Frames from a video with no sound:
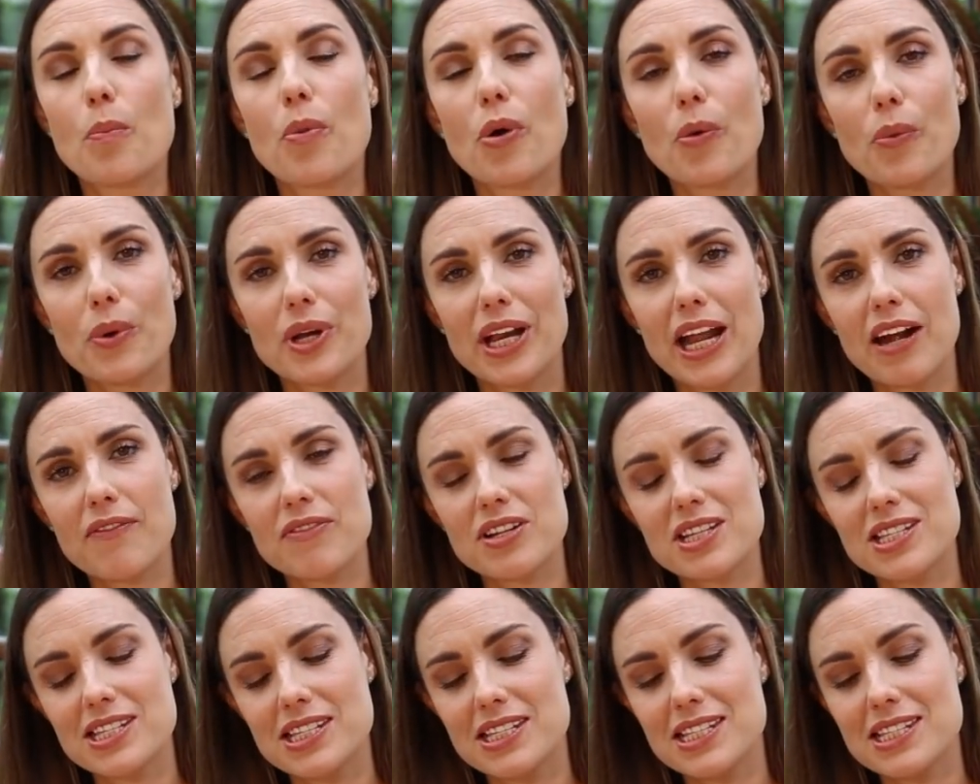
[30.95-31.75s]
But
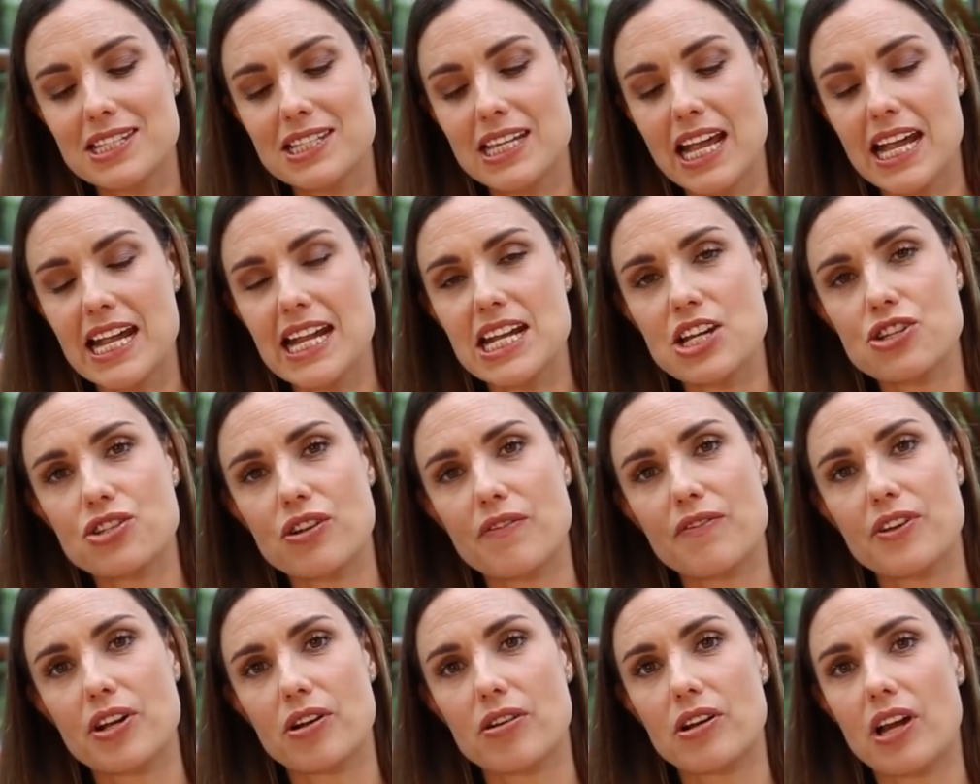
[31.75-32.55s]
whatever
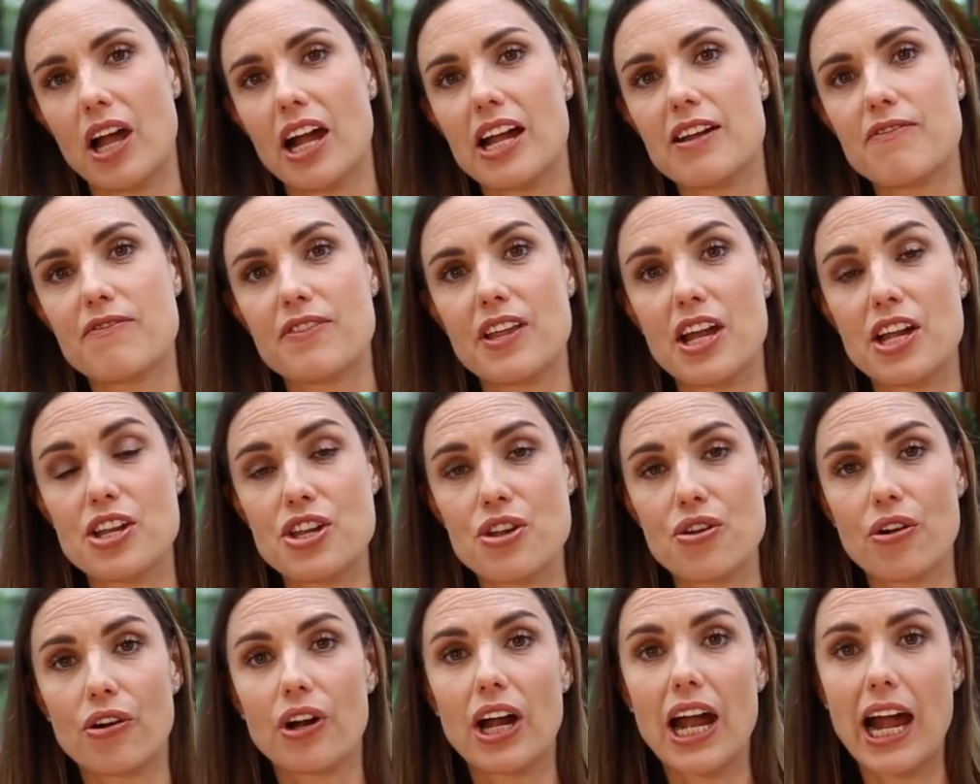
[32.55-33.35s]
stage of your life
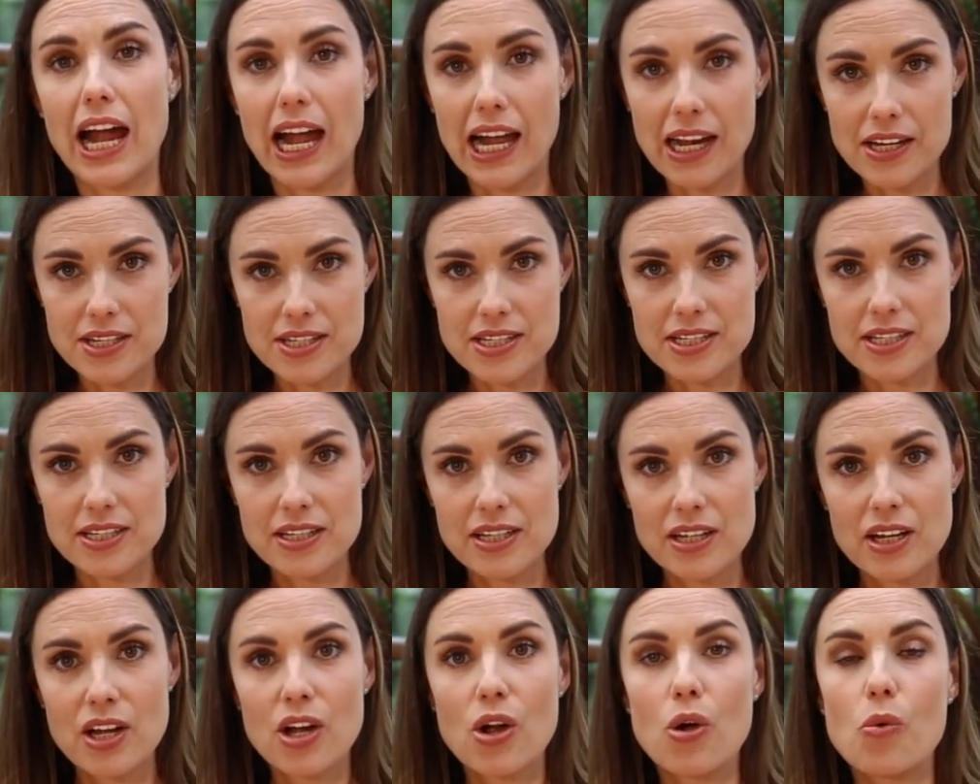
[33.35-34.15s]
that you're at,
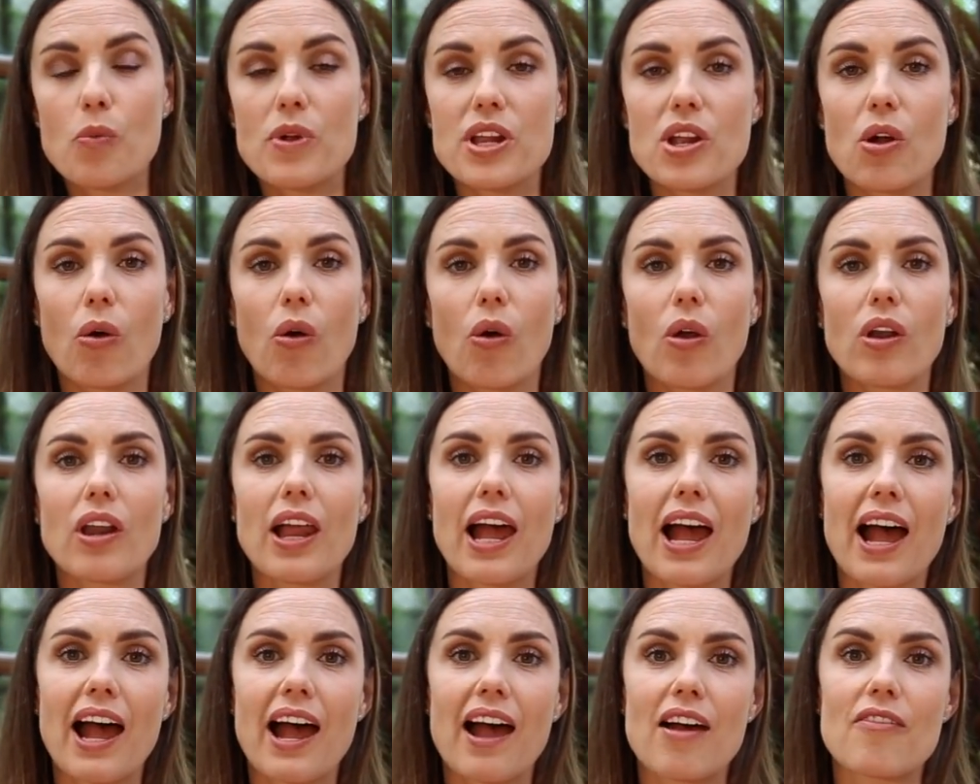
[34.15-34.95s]
we all
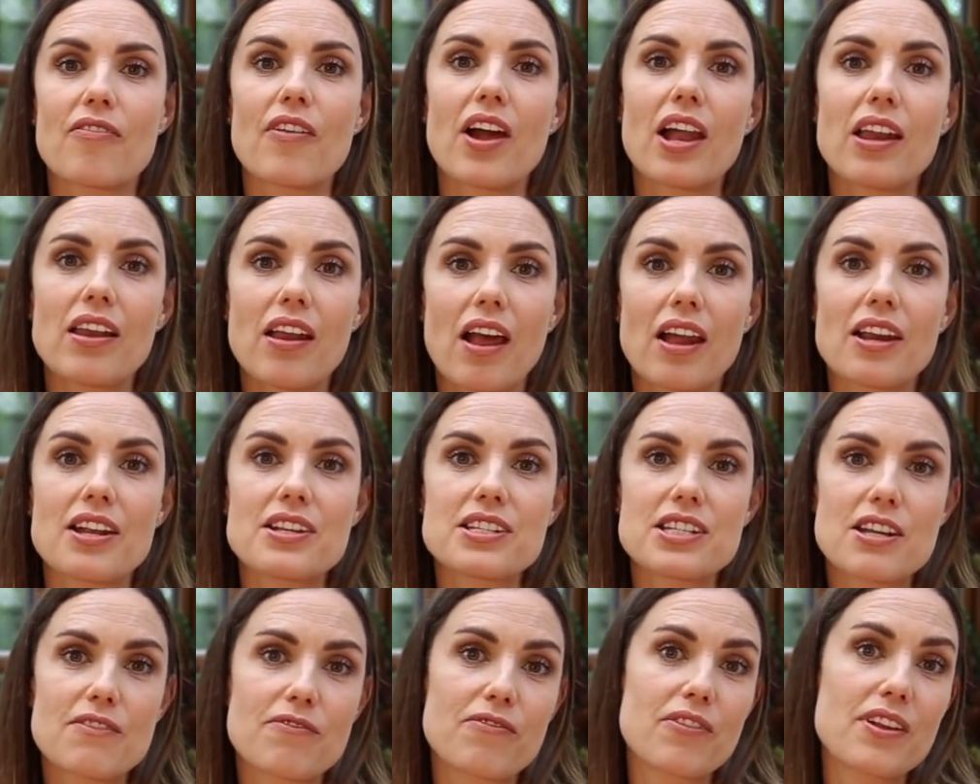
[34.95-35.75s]
have a lot
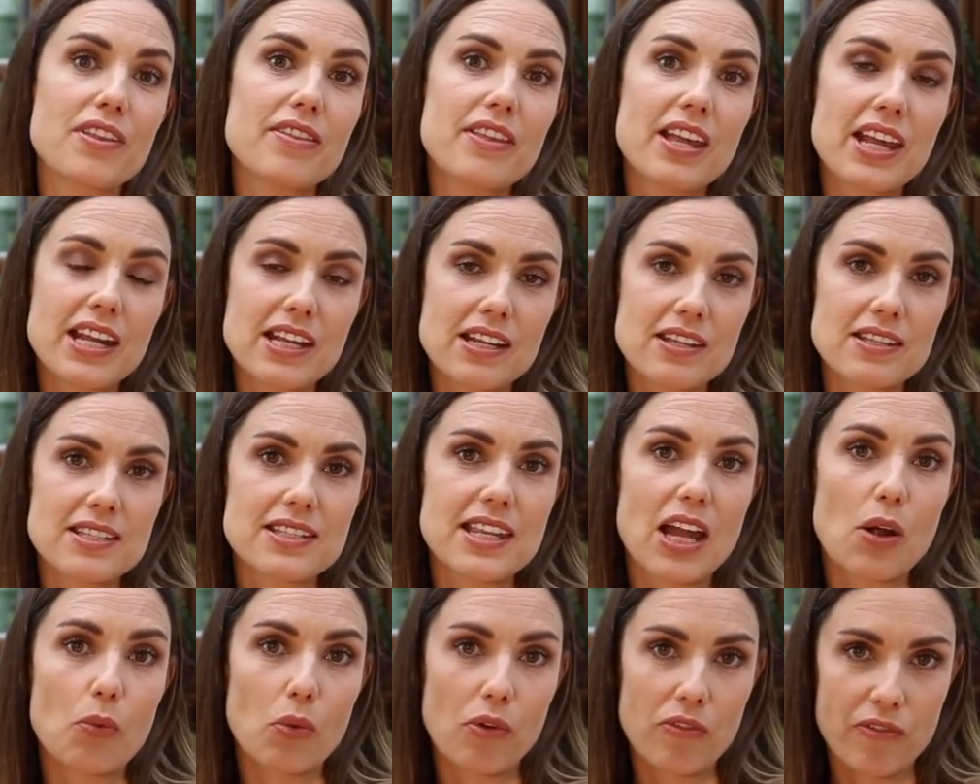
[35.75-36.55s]
of different
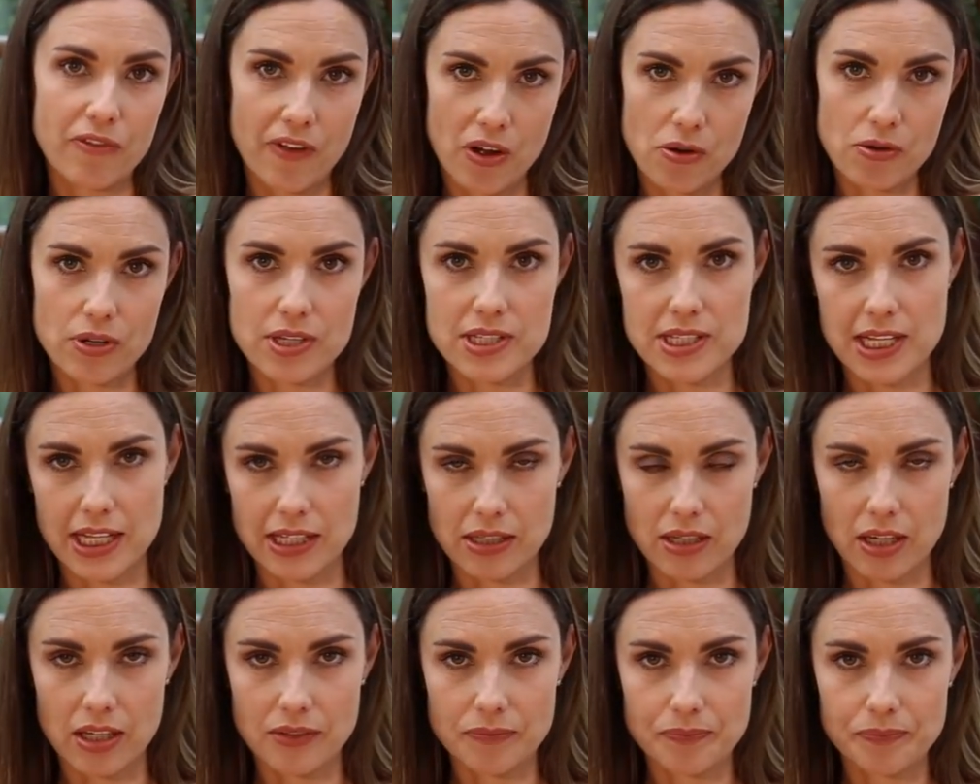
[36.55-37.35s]
things that we're
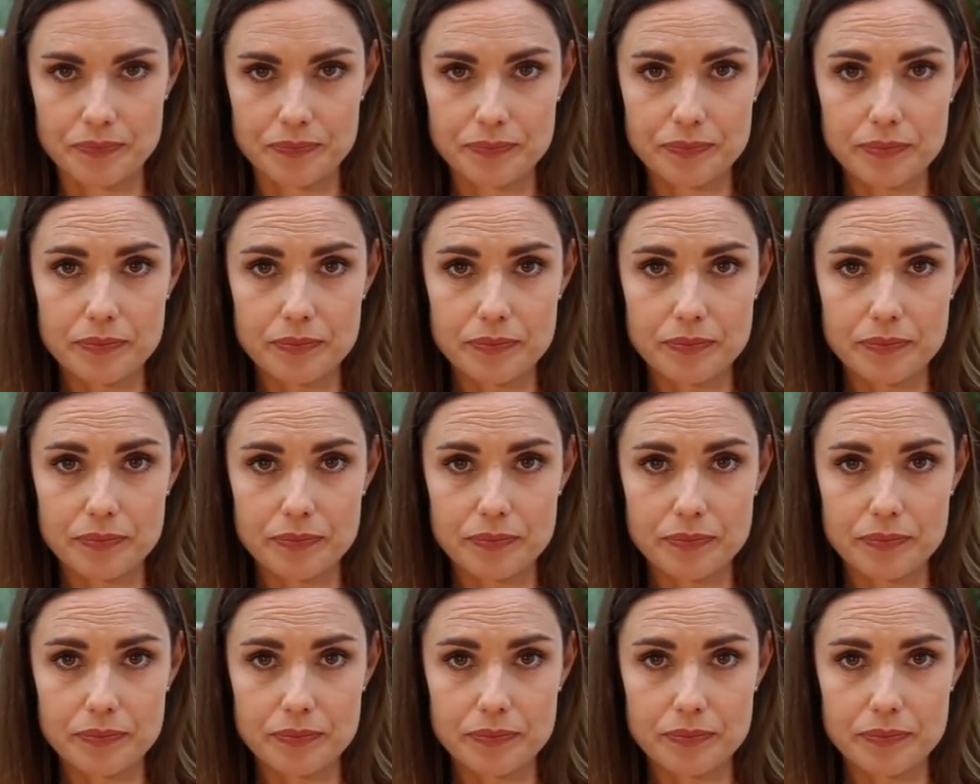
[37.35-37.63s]
focusing on.